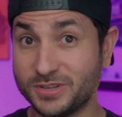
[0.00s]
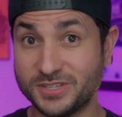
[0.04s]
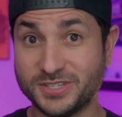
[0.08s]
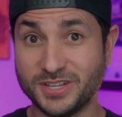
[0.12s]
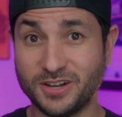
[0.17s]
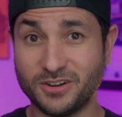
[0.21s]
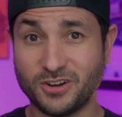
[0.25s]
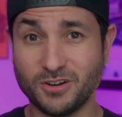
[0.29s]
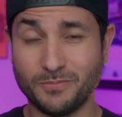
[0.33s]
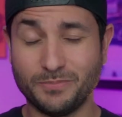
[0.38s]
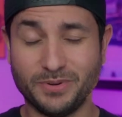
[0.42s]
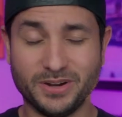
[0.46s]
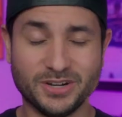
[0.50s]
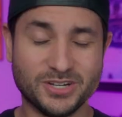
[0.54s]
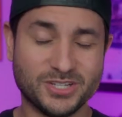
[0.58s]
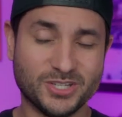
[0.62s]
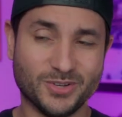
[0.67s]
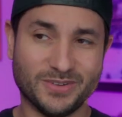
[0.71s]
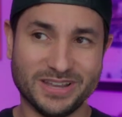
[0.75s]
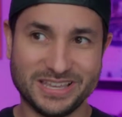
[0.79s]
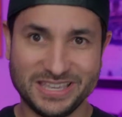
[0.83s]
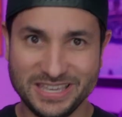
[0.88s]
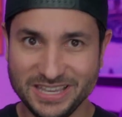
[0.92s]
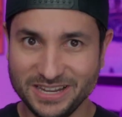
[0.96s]
Sucker Punch,
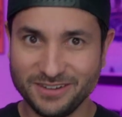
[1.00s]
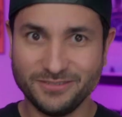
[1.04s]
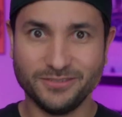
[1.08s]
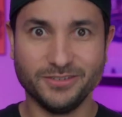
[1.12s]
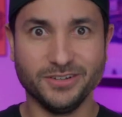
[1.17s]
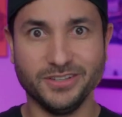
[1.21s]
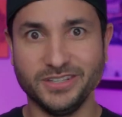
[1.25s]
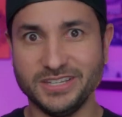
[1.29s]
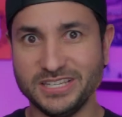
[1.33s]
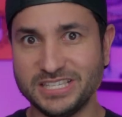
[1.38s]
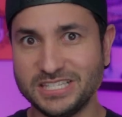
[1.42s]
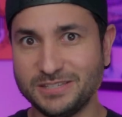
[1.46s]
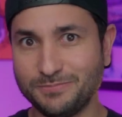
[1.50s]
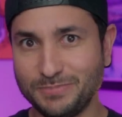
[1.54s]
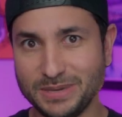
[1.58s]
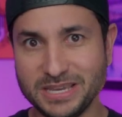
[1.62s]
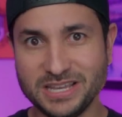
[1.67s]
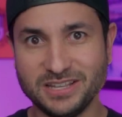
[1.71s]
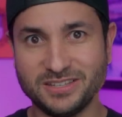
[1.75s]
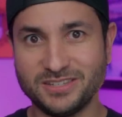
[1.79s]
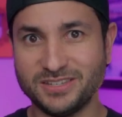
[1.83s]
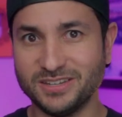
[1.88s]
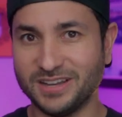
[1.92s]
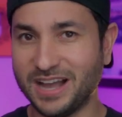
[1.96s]
so I can't really
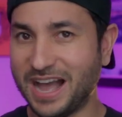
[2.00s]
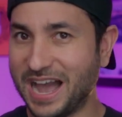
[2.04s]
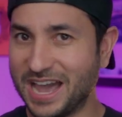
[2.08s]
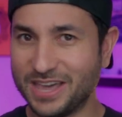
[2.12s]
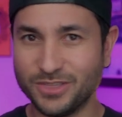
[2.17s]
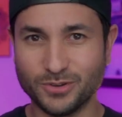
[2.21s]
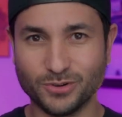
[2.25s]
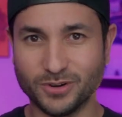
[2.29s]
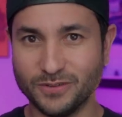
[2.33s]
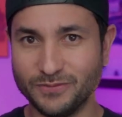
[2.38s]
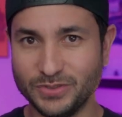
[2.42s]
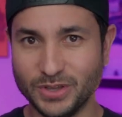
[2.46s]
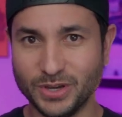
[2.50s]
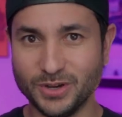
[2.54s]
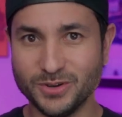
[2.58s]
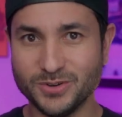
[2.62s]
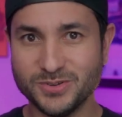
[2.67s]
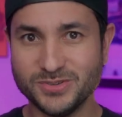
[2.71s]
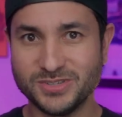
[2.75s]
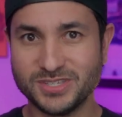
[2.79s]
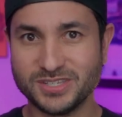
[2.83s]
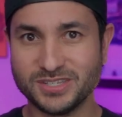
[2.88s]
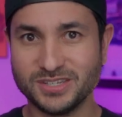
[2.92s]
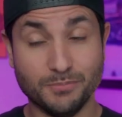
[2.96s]
speak to either of
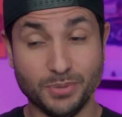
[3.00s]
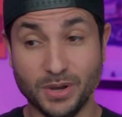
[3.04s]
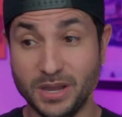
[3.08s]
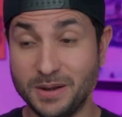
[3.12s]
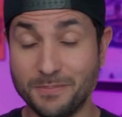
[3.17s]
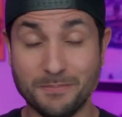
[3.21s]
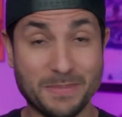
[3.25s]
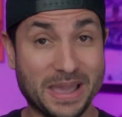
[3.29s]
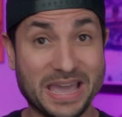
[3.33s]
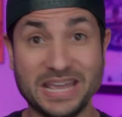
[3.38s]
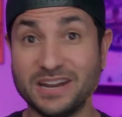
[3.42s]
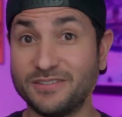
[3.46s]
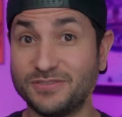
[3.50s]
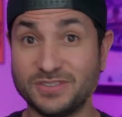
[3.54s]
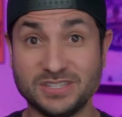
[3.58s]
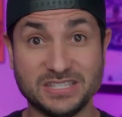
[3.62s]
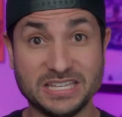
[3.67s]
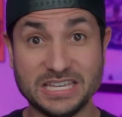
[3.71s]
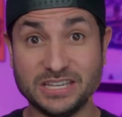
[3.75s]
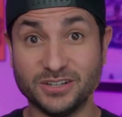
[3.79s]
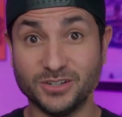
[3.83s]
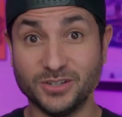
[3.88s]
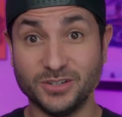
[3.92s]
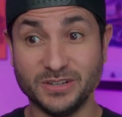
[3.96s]
those. But Man of
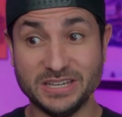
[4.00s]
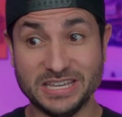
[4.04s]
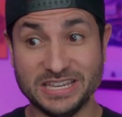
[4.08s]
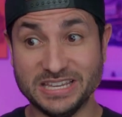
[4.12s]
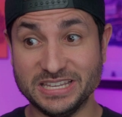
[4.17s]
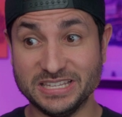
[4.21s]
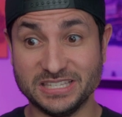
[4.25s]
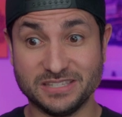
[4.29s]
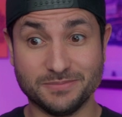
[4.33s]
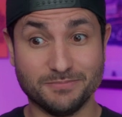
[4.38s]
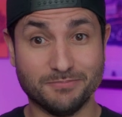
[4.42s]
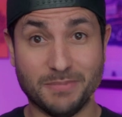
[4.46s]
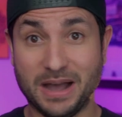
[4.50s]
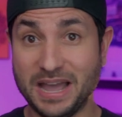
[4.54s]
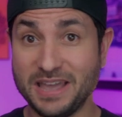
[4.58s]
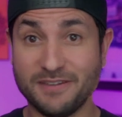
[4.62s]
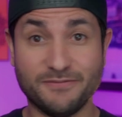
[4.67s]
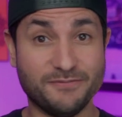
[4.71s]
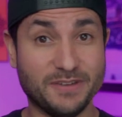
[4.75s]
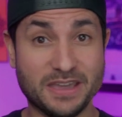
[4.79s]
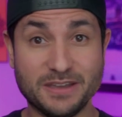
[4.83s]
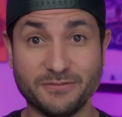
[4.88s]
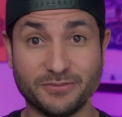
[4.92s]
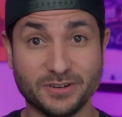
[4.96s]
Steel is my
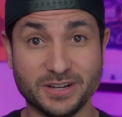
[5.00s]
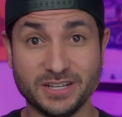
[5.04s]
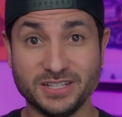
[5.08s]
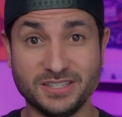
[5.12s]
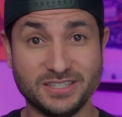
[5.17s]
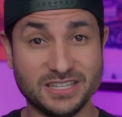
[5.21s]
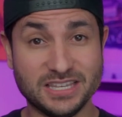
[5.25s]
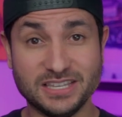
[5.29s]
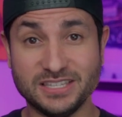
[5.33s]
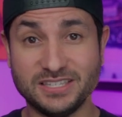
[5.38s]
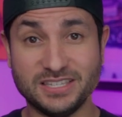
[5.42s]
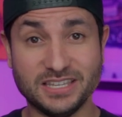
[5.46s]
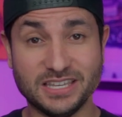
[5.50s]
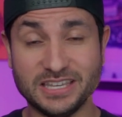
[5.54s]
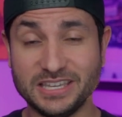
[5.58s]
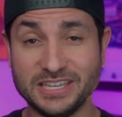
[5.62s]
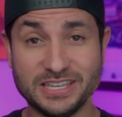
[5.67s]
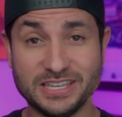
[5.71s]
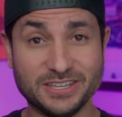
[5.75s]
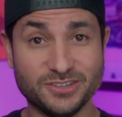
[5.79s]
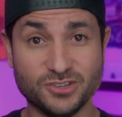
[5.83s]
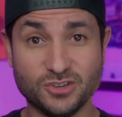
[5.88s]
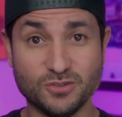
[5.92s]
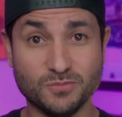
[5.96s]
favorite
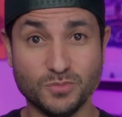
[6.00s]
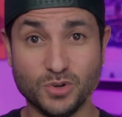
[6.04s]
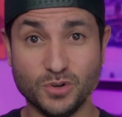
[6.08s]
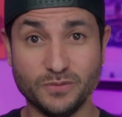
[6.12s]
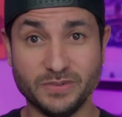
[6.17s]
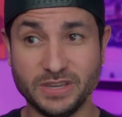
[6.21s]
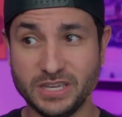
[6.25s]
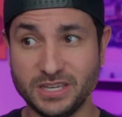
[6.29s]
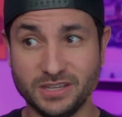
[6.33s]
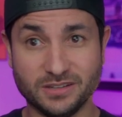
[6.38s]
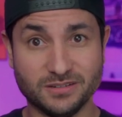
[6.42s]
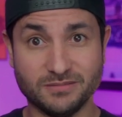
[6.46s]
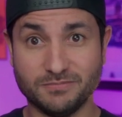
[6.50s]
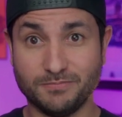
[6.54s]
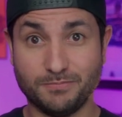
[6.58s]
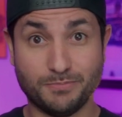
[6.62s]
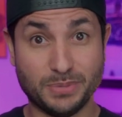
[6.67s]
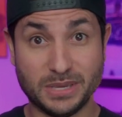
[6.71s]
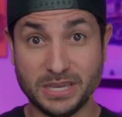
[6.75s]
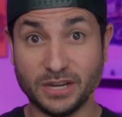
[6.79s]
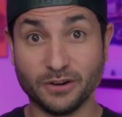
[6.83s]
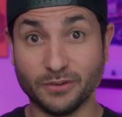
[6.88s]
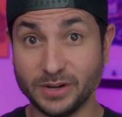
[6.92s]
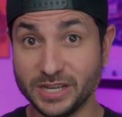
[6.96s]
DCEU movie,
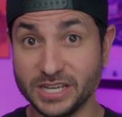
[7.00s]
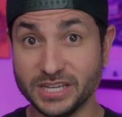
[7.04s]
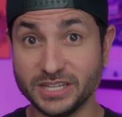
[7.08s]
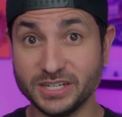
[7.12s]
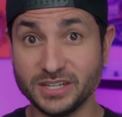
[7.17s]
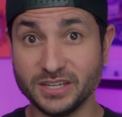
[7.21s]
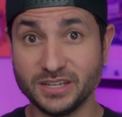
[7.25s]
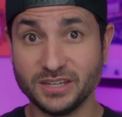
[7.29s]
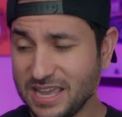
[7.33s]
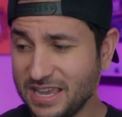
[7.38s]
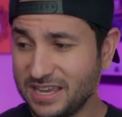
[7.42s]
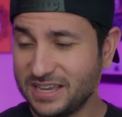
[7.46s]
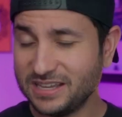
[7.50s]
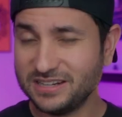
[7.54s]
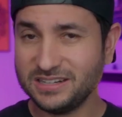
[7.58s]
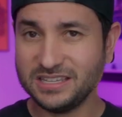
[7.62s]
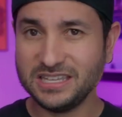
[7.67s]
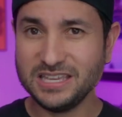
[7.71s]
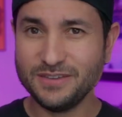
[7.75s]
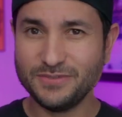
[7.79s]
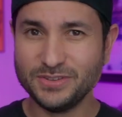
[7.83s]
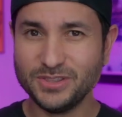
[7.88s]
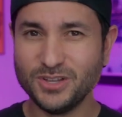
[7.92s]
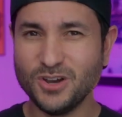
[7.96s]
period. And
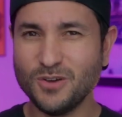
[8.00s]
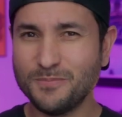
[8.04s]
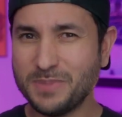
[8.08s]
even though